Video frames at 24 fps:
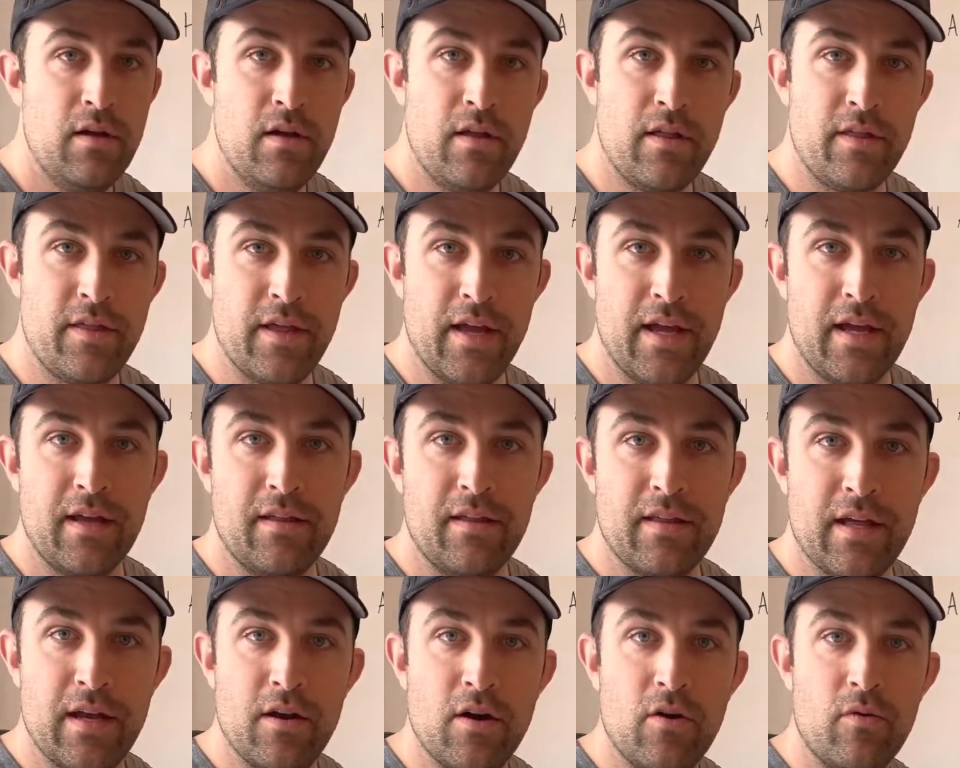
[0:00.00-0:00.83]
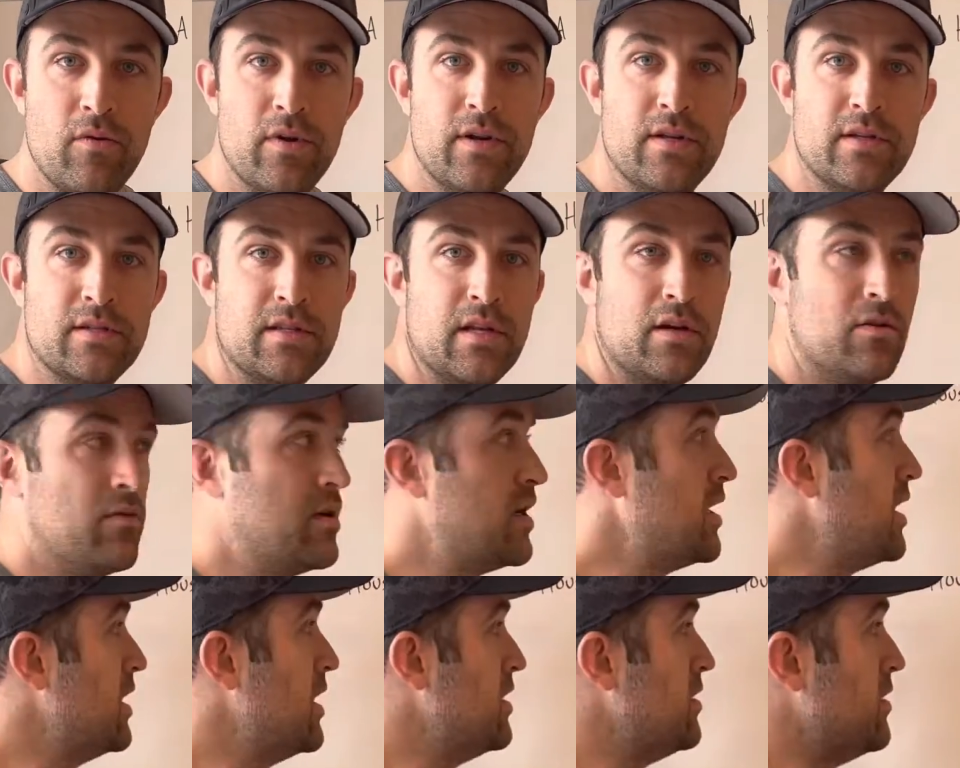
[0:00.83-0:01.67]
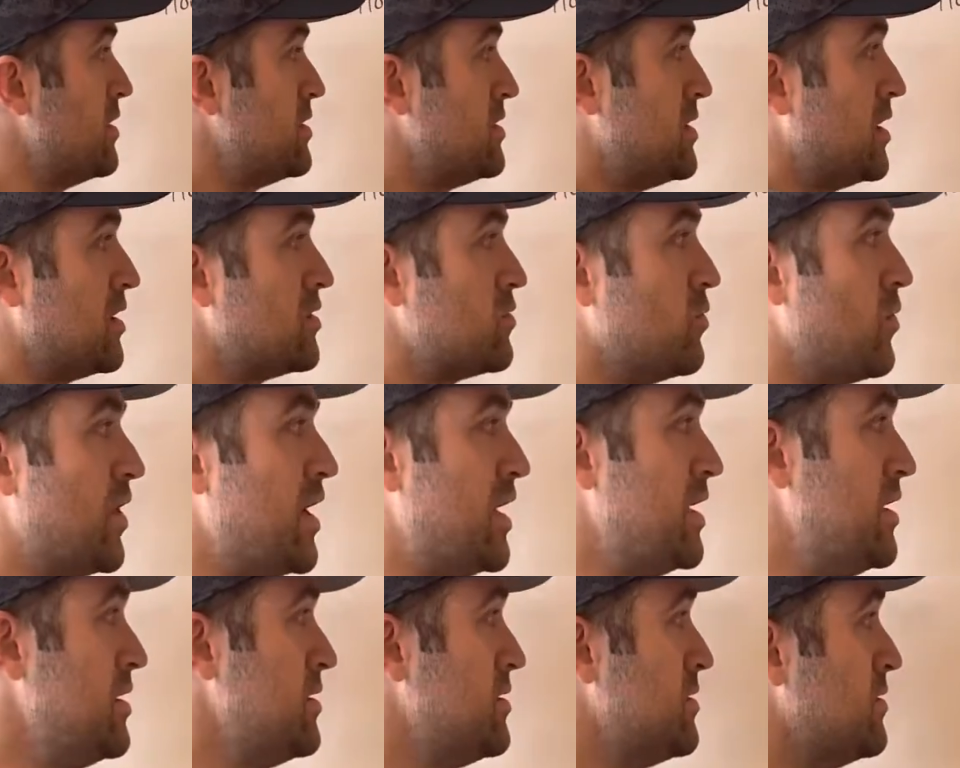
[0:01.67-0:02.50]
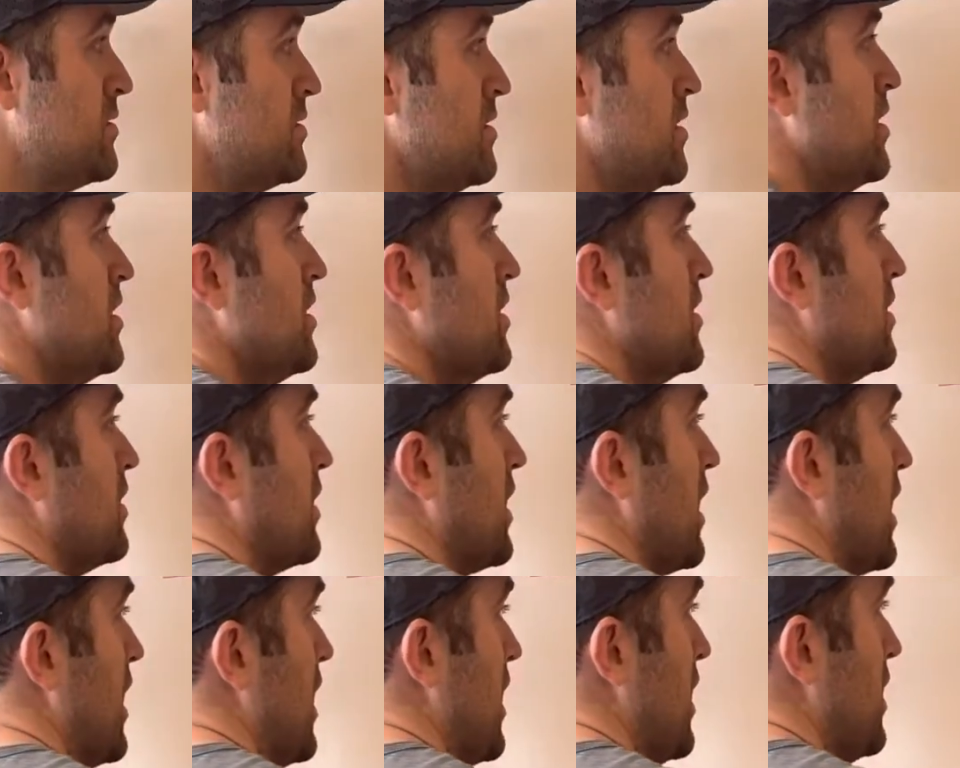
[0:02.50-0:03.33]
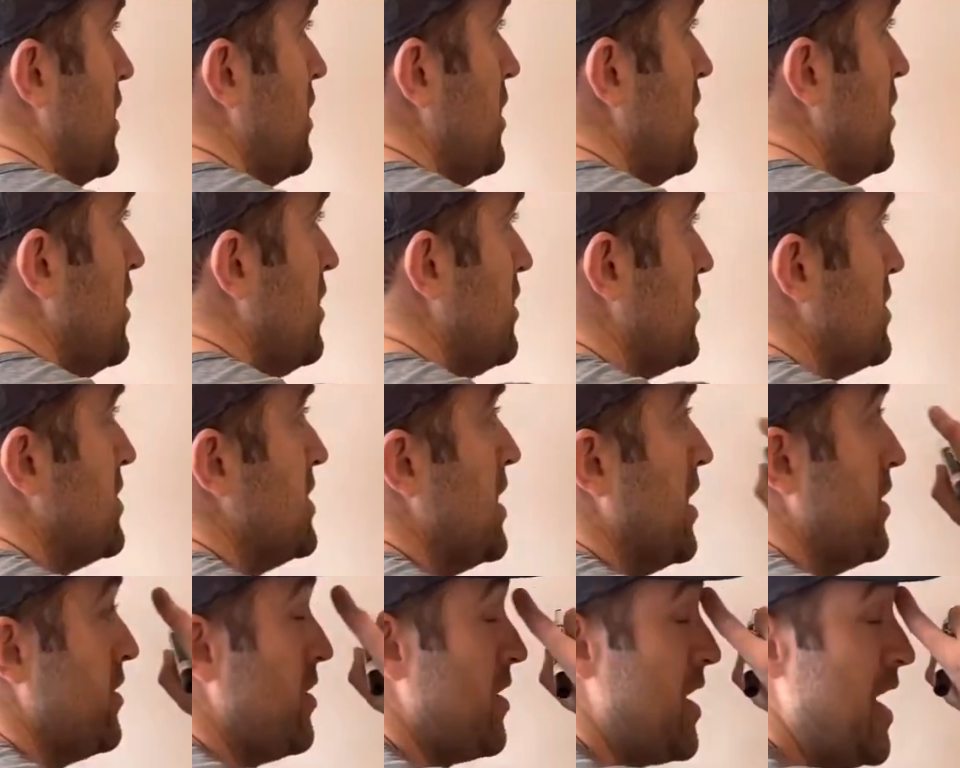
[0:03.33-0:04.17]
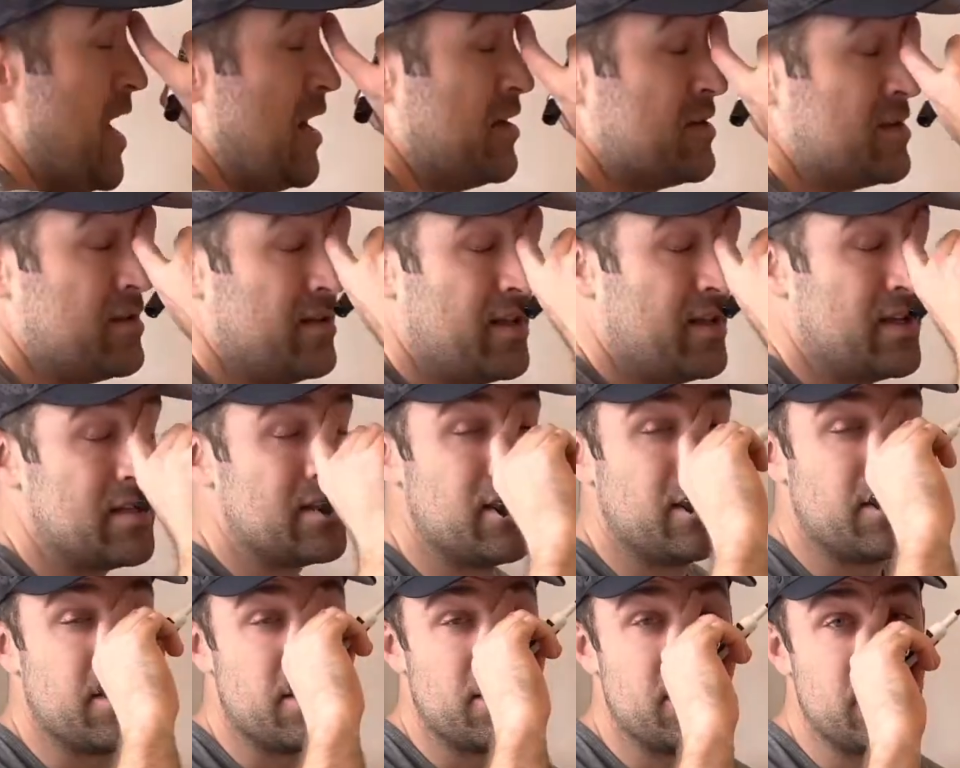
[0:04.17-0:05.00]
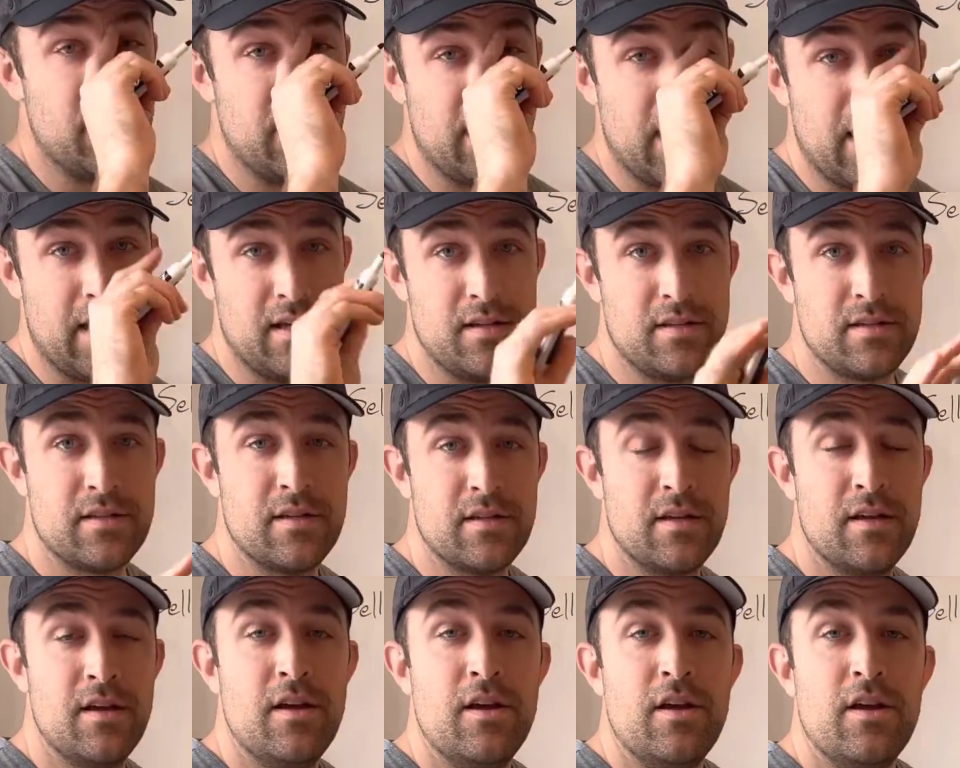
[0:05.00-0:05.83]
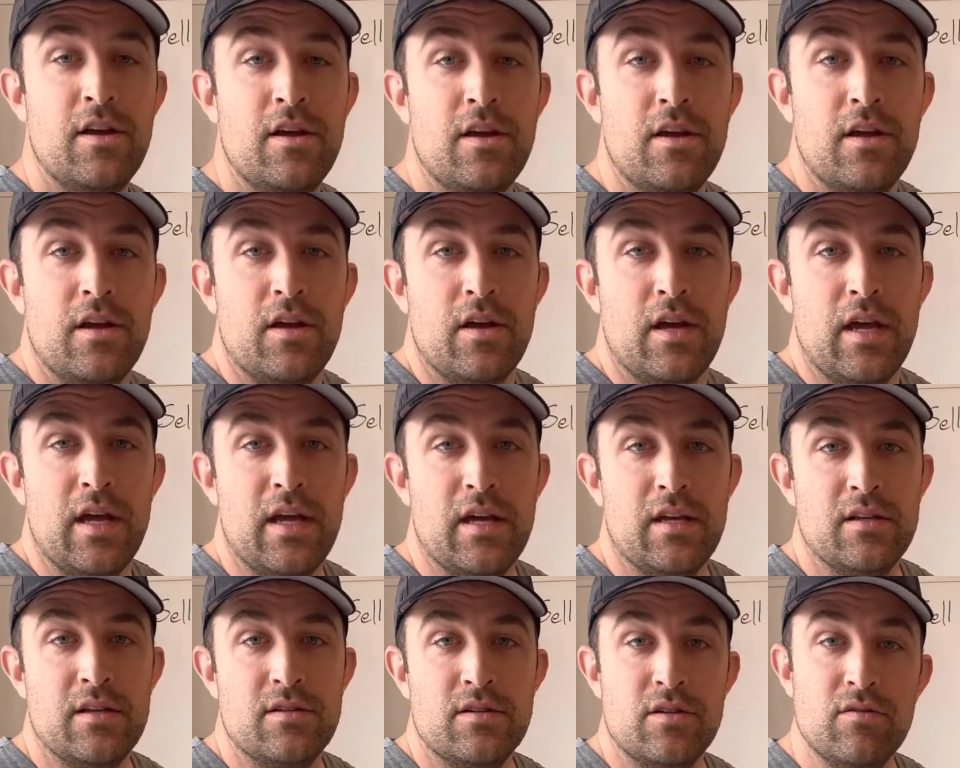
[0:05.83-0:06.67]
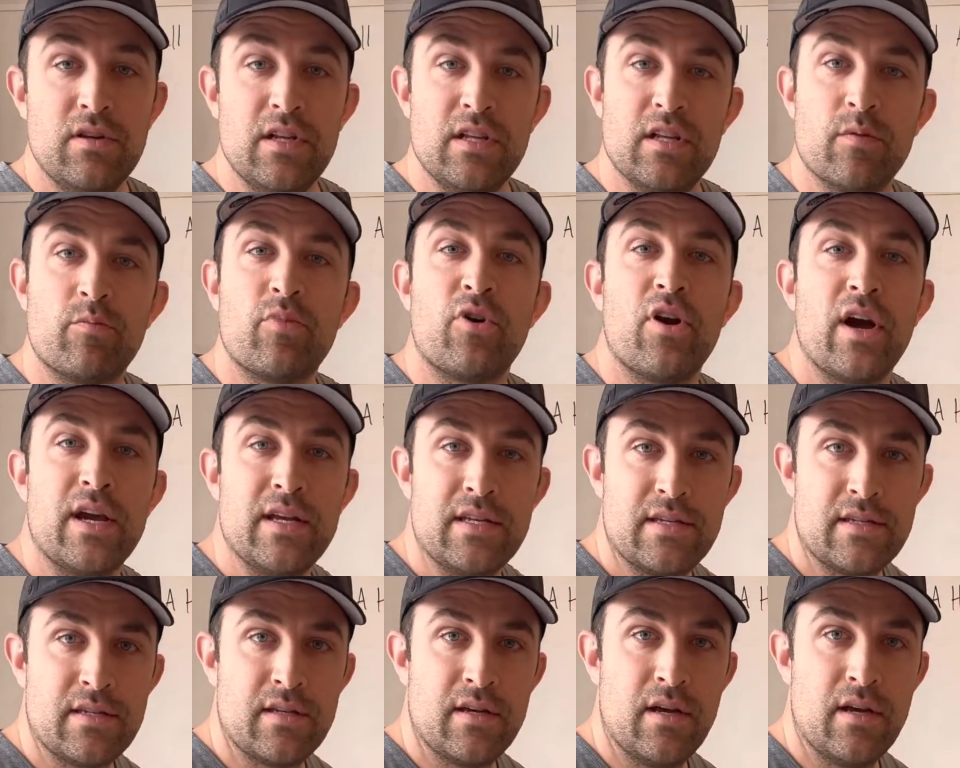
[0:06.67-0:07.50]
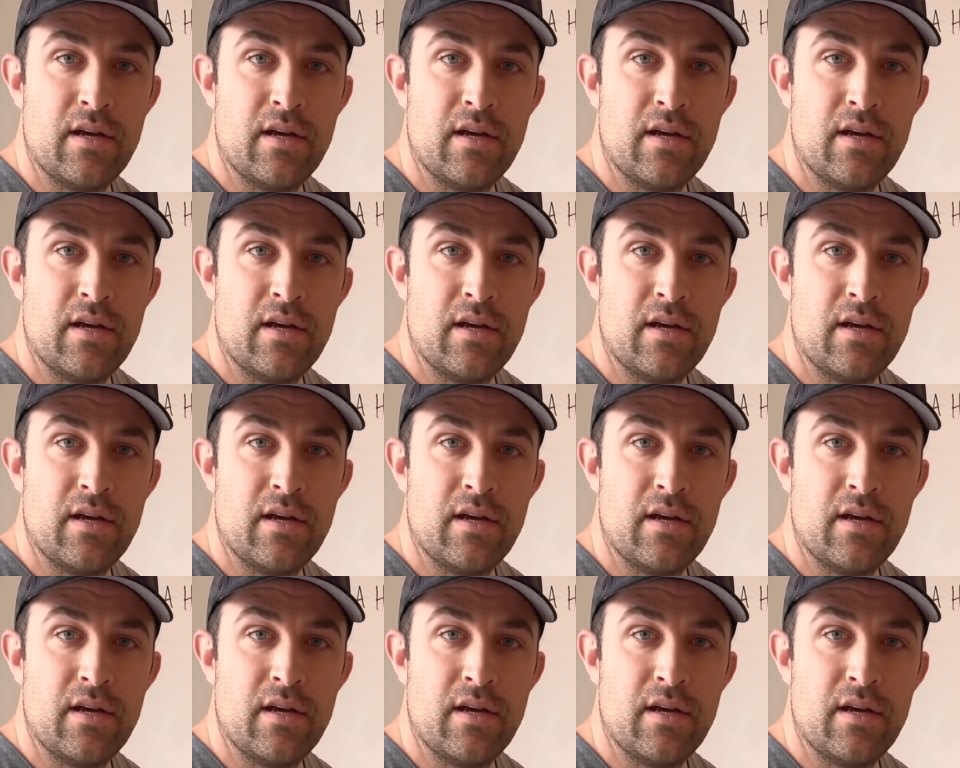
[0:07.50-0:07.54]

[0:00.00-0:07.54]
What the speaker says: thing that no one is doing in the 6 ways, okay, to sell your house in less than 30 days, is you need to price